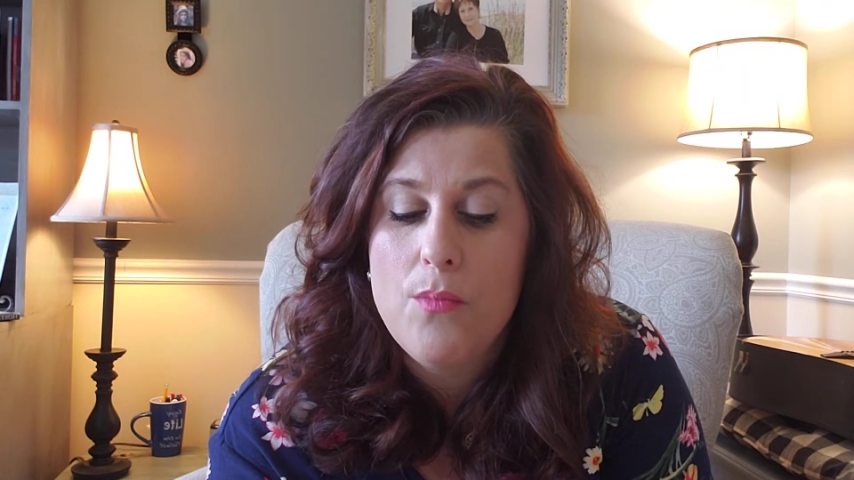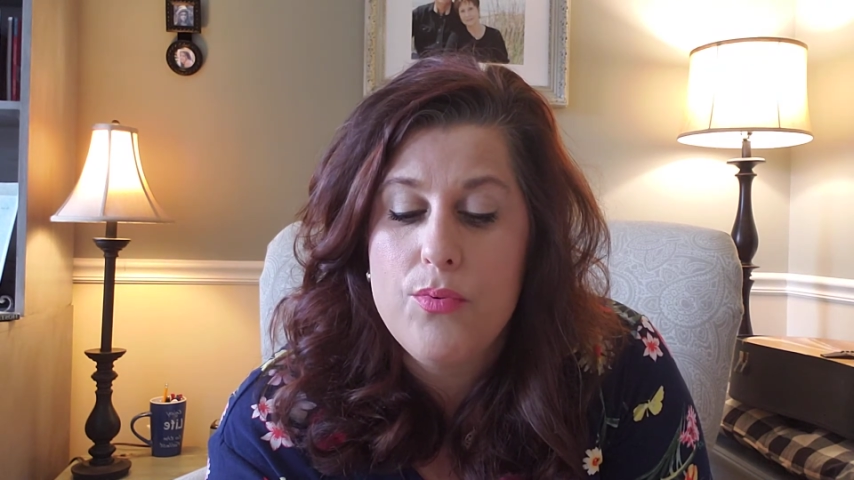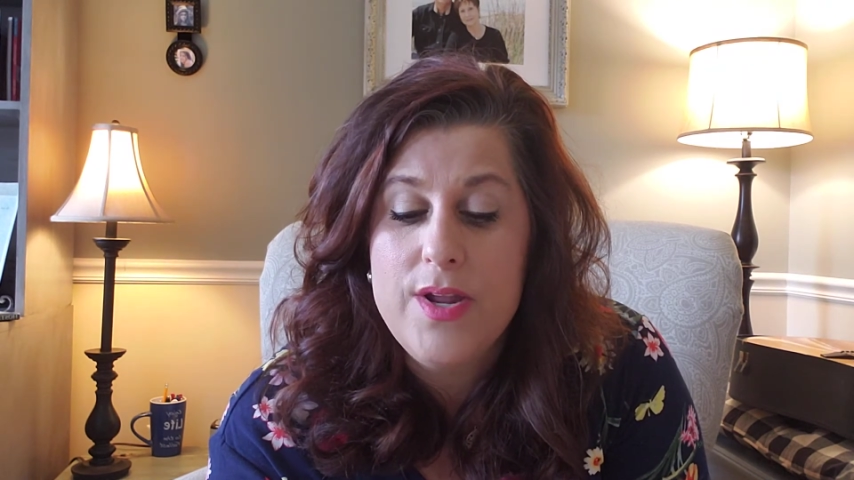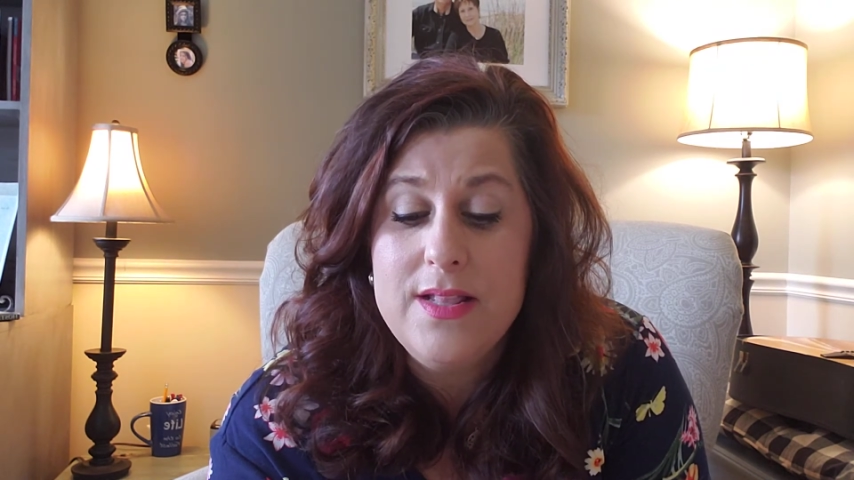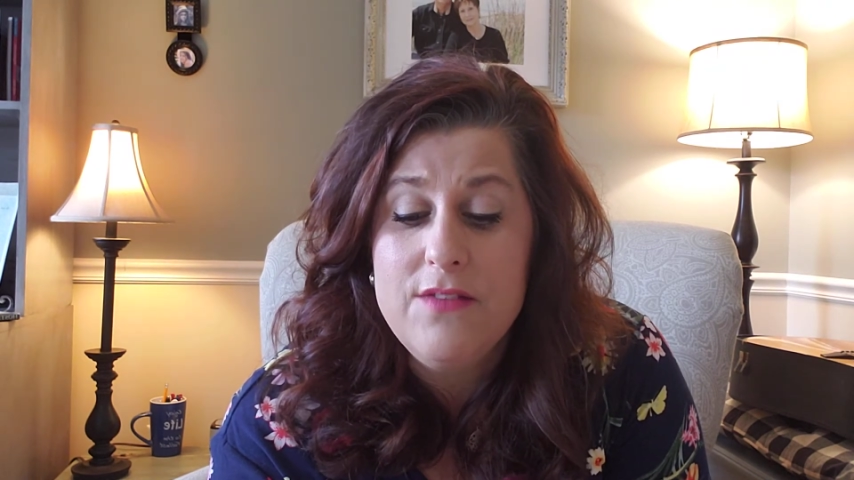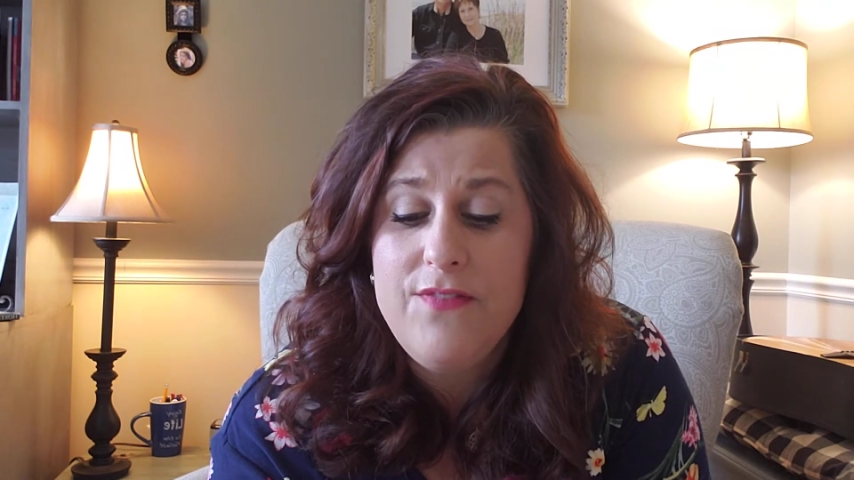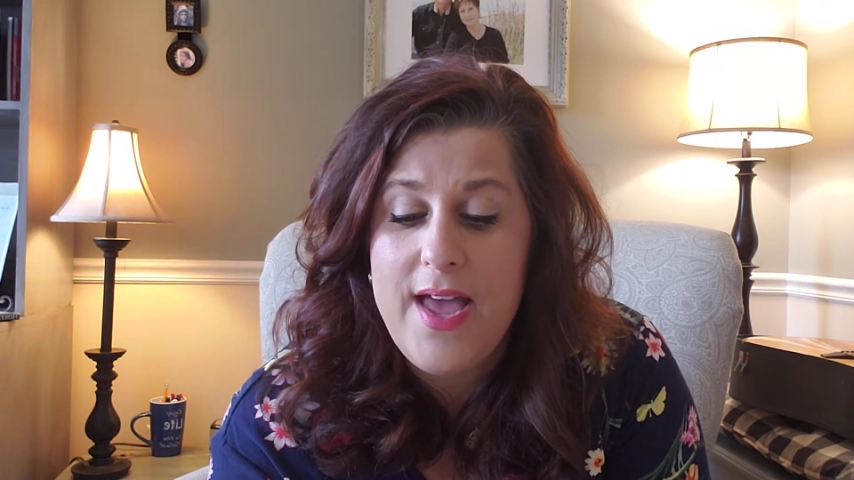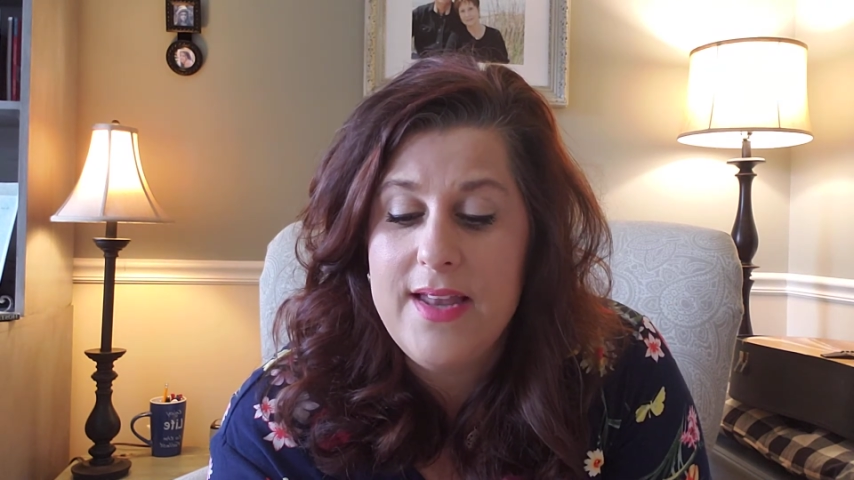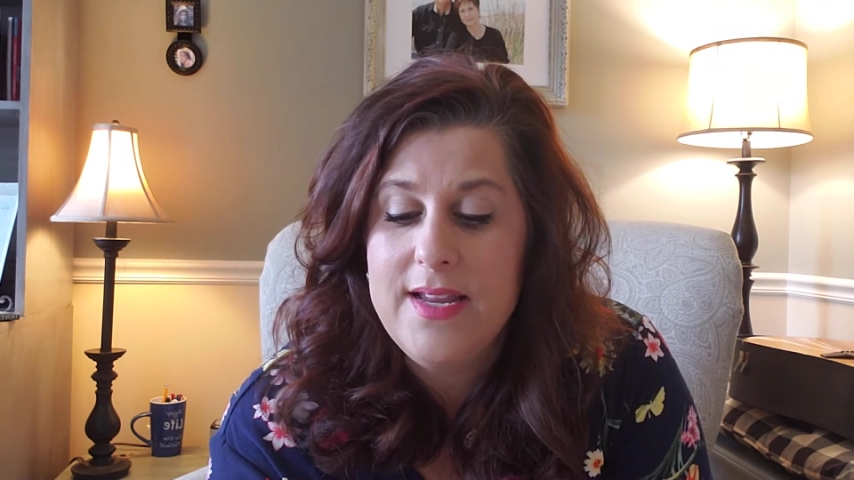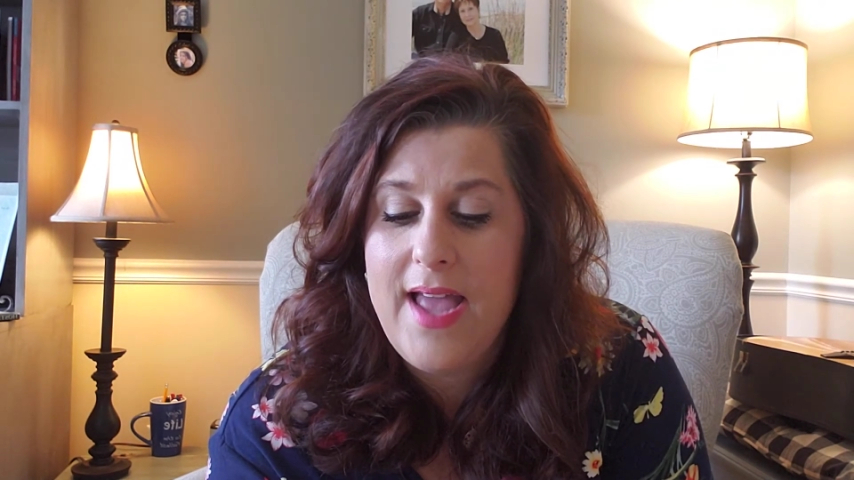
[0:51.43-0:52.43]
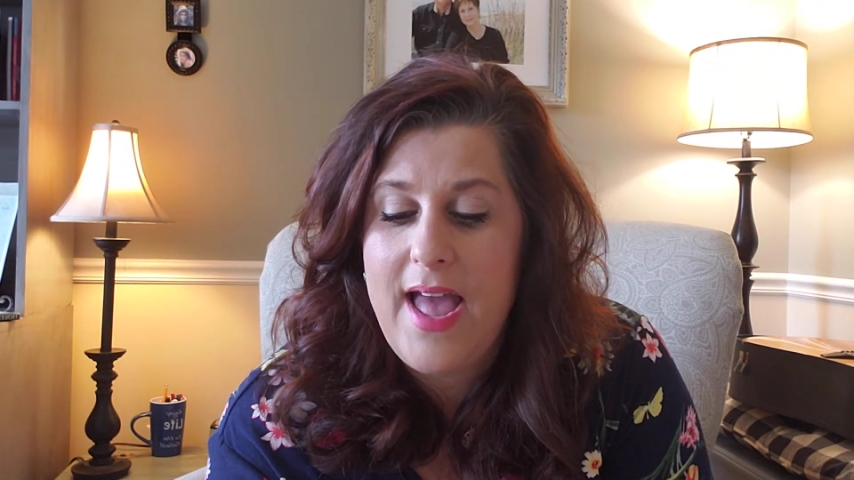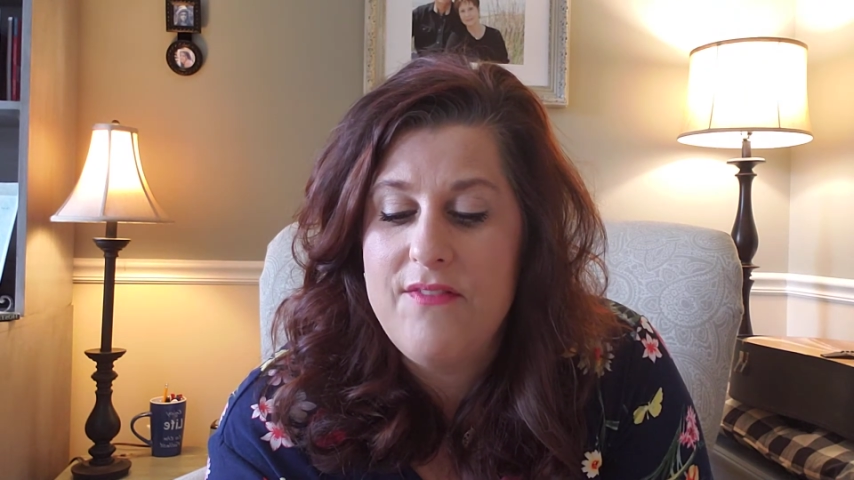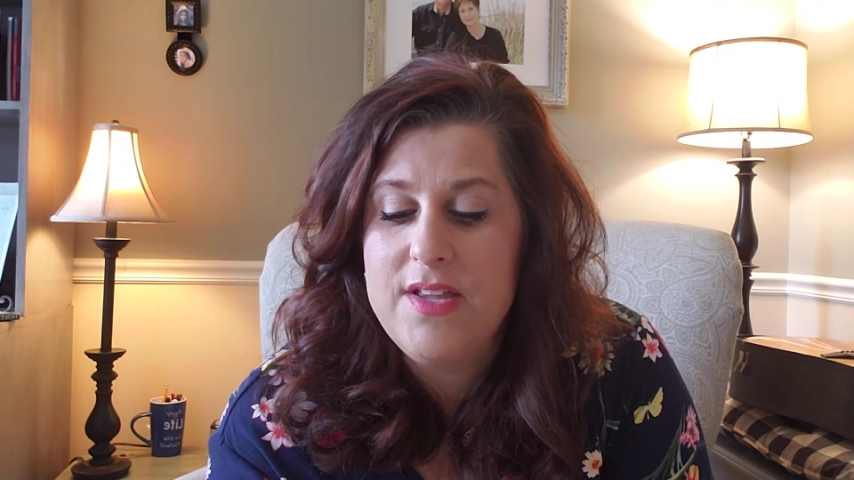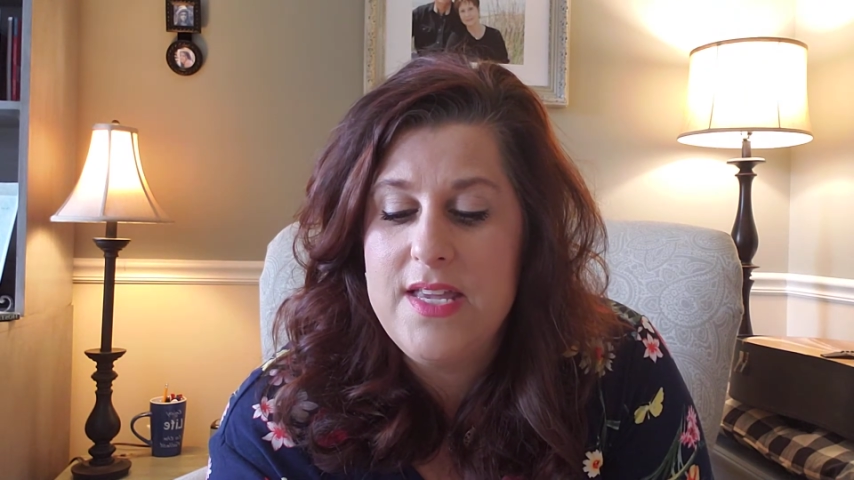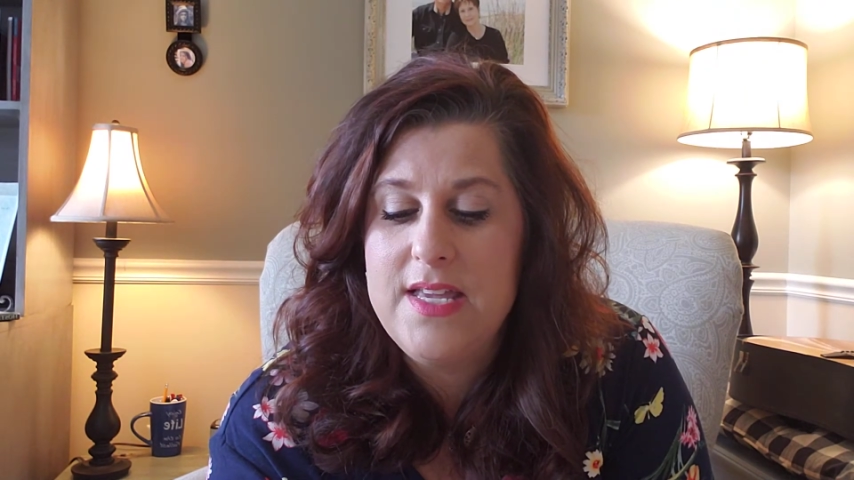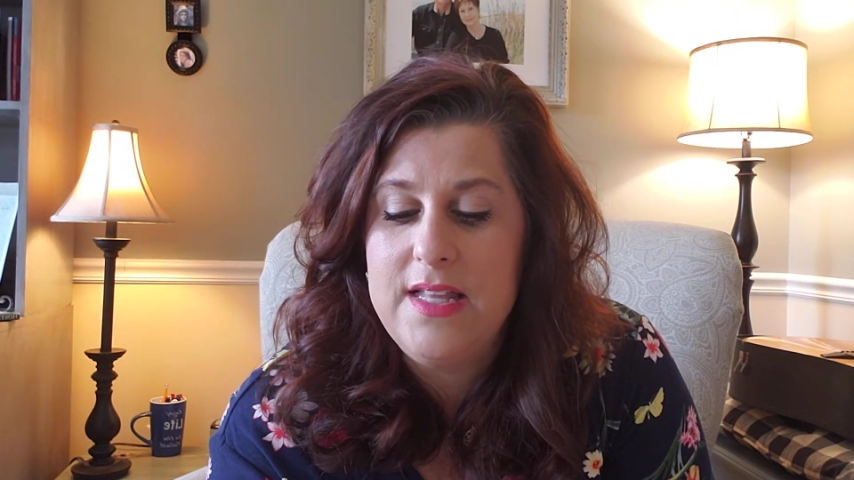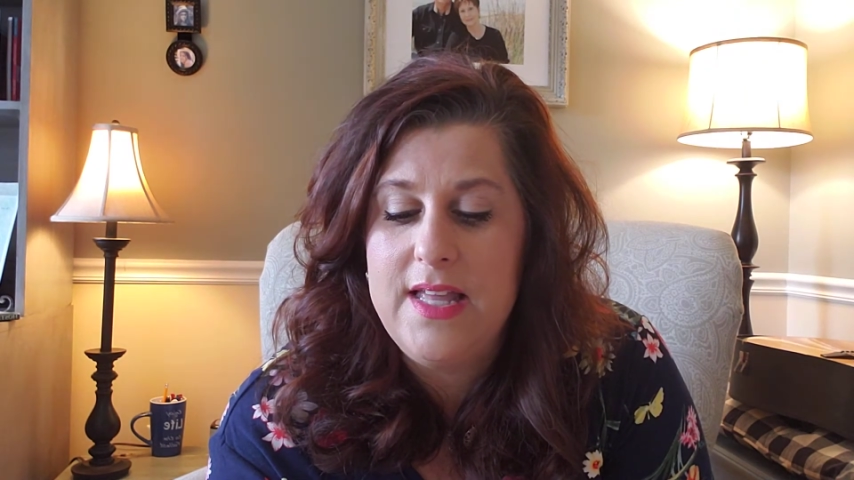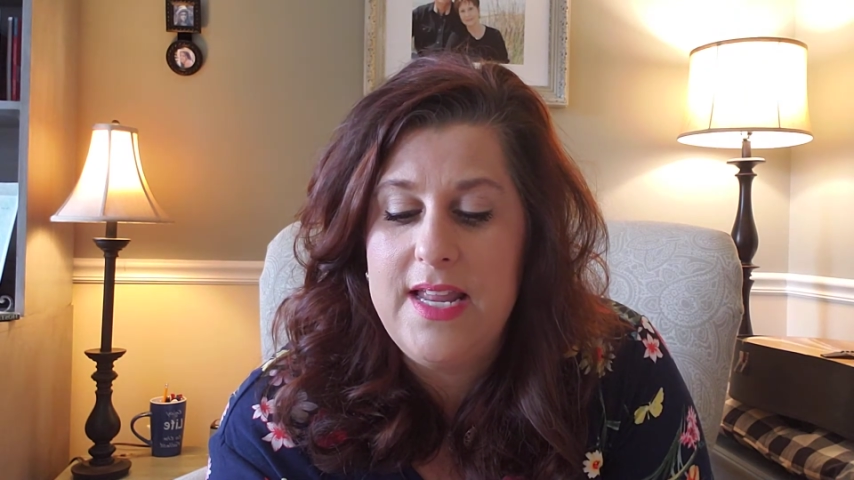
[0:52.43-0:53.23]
Bring the fattened calf and kill it,